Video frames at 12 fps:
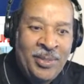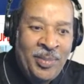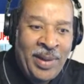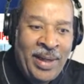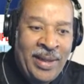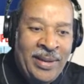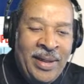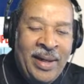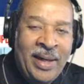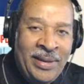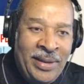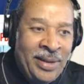by their
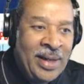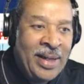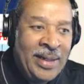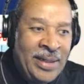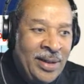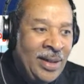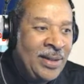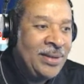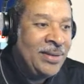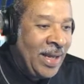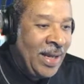ideology.